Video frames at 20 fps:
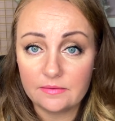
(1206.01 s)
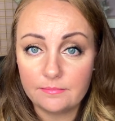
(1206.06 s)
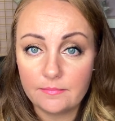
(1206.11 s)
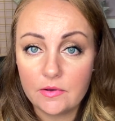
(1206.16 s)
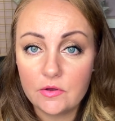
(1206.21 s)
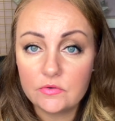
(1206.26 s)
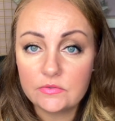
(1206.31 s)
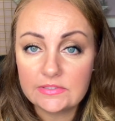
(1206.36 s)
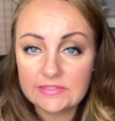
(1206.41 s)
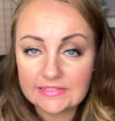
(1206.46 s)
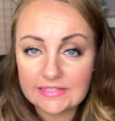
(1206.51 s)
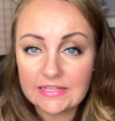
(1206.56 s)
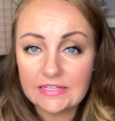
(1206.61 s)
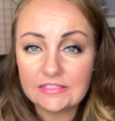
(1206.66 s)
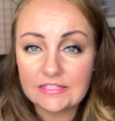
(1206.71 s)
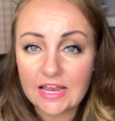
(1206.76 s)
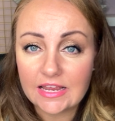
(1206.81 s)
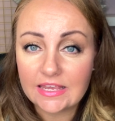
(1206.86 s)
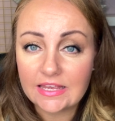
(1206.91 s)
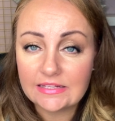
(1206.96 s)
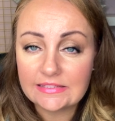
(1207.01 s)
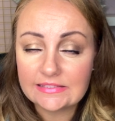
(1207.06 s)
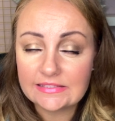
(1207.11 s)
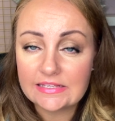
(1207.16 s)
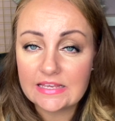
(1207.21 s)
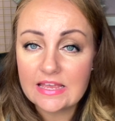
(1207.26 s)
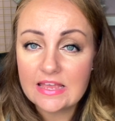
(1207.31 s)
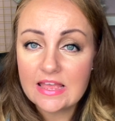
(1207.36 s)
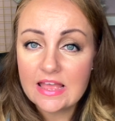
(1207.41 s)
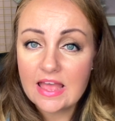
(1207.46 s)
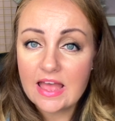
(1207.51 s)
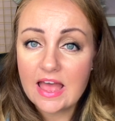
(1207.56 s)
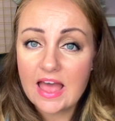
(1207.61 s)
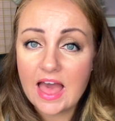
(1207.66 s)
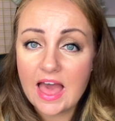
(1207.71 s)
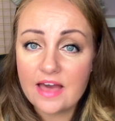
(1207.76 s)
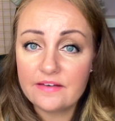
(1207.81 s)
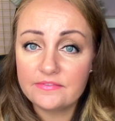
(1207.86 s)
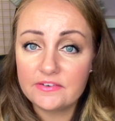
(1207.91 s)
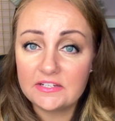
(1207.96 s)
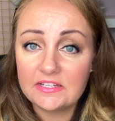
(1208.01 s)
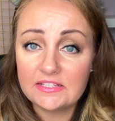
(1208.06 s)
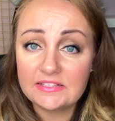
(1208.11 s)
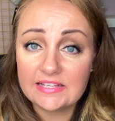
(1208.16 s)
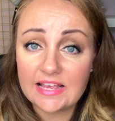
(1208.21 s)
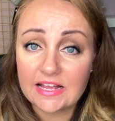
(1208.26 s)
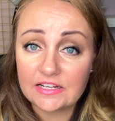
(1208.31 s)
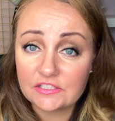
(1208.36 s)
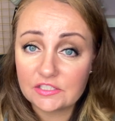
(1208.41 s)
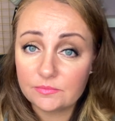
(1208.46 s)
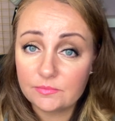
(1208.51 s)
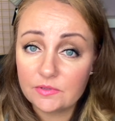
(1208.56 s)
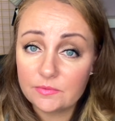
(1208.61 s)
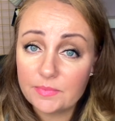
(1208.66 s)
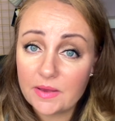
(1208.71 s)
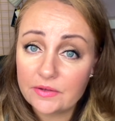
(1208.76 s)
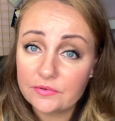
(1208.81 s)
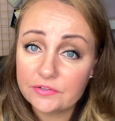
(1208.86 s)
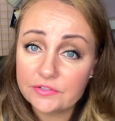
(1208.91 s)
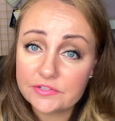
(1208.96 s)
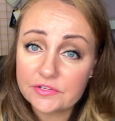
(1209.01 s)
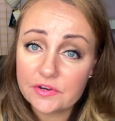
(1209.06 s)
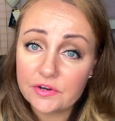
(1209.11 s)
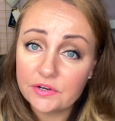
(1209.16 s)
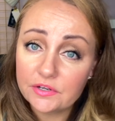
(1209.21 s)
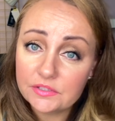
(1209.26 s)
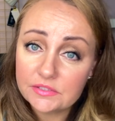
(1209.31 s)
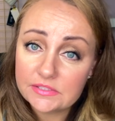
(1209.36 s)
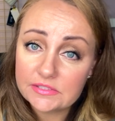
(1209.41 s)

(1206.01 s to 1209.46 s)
Most ski jackets have a detachable powder skirt,